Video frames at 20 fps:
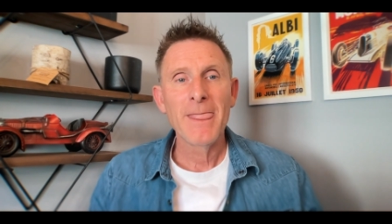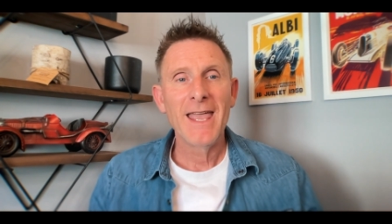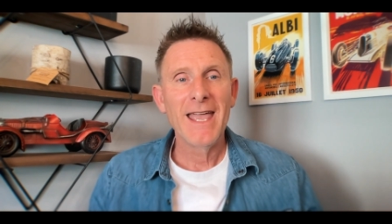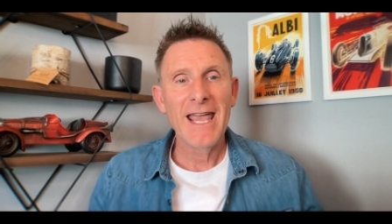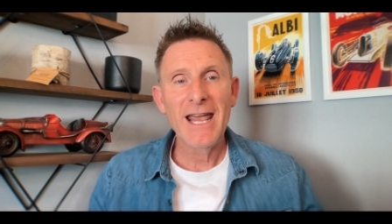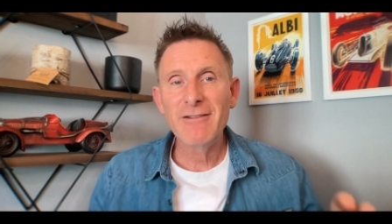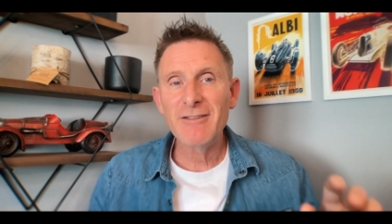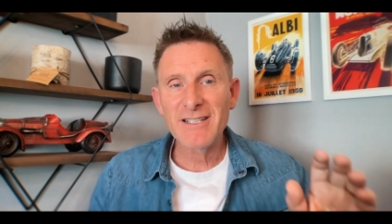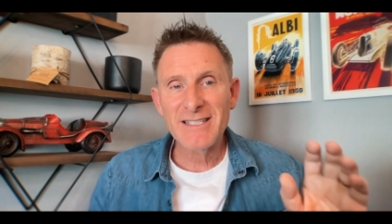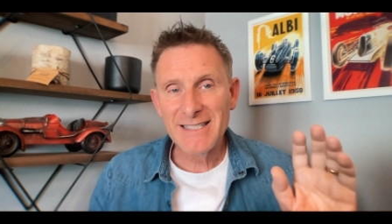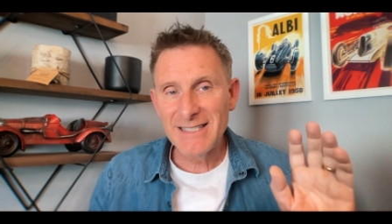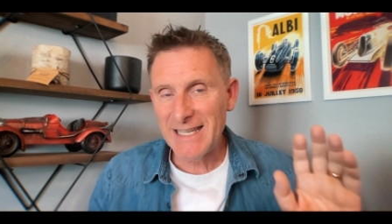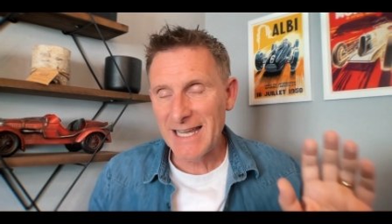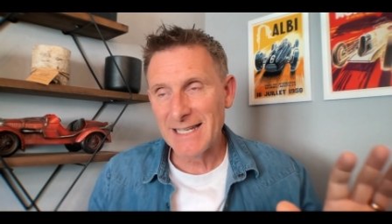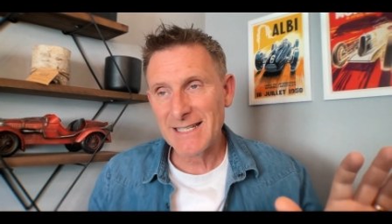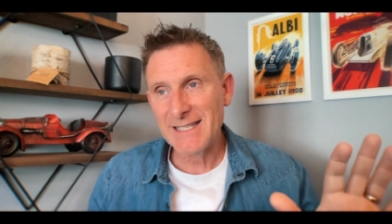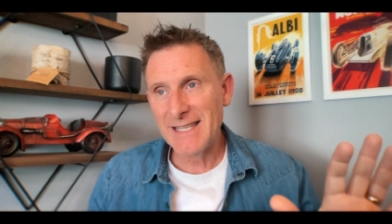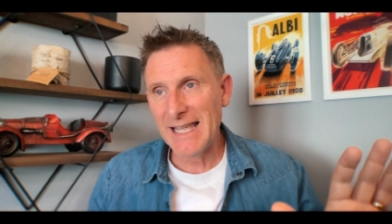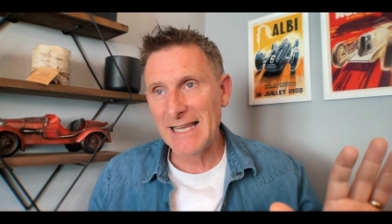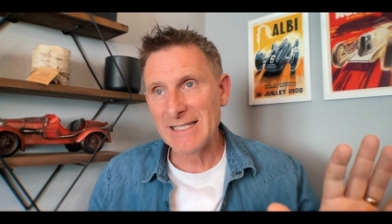here are
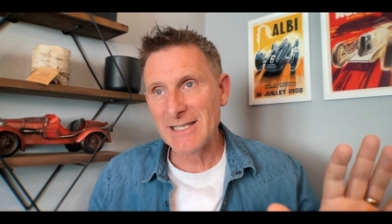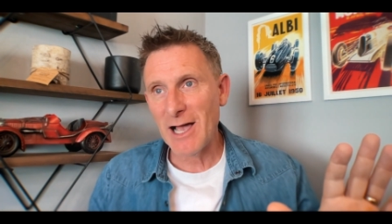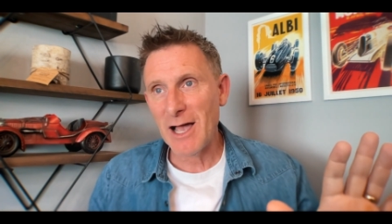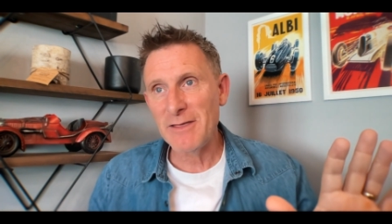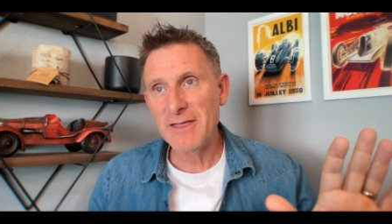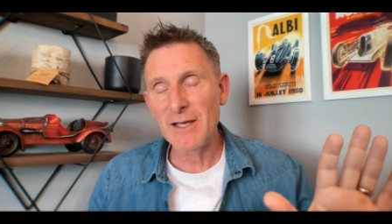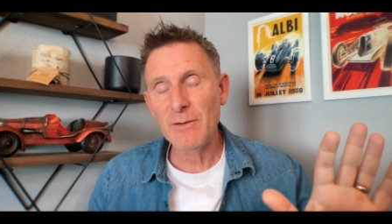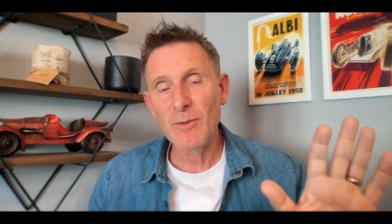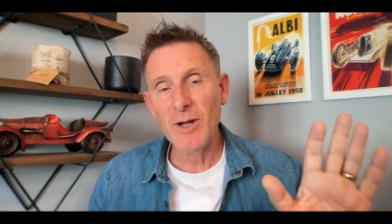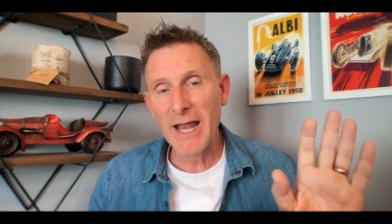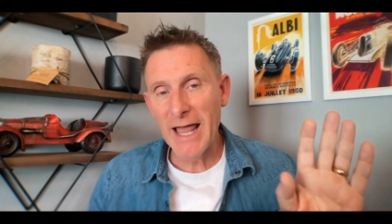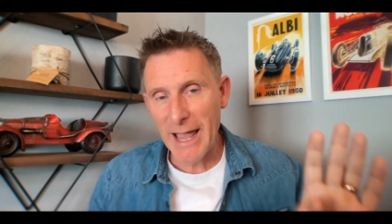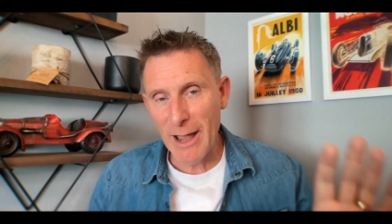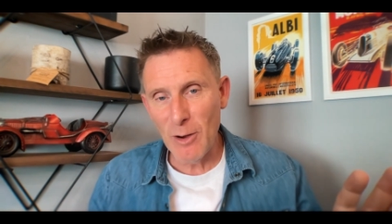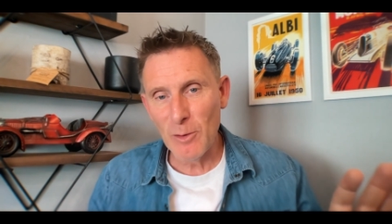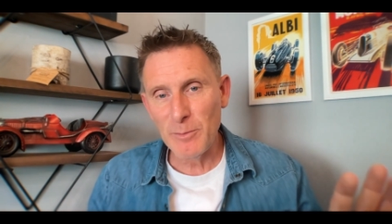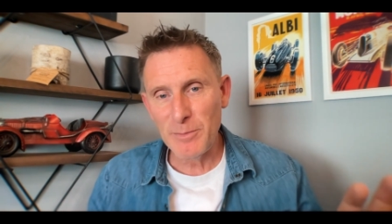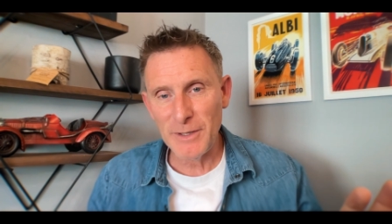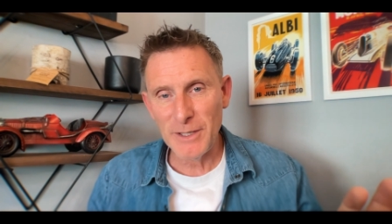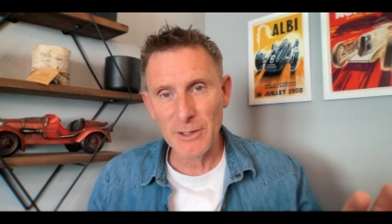six things that I think will
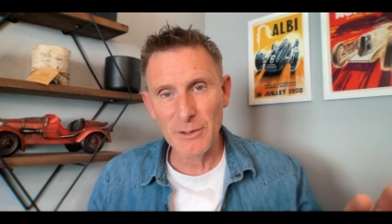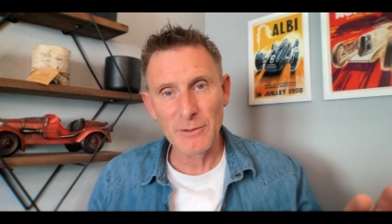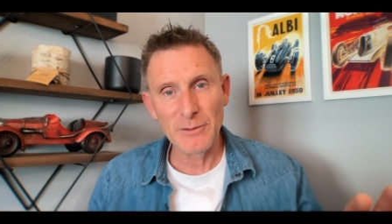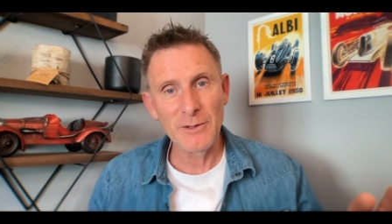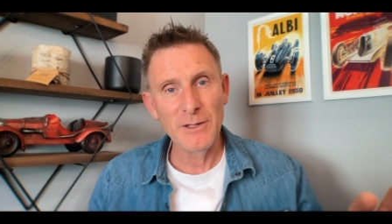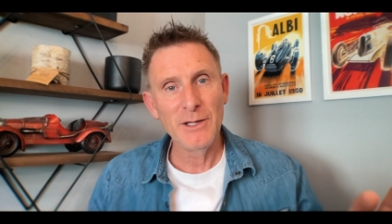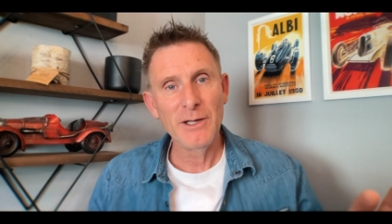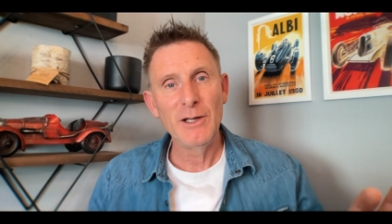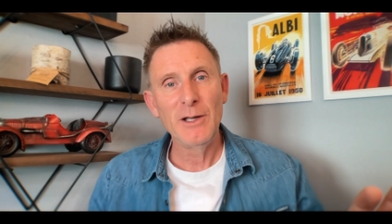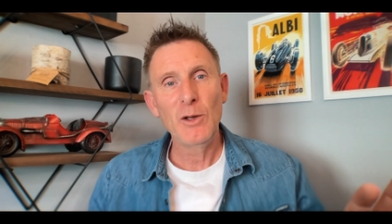help you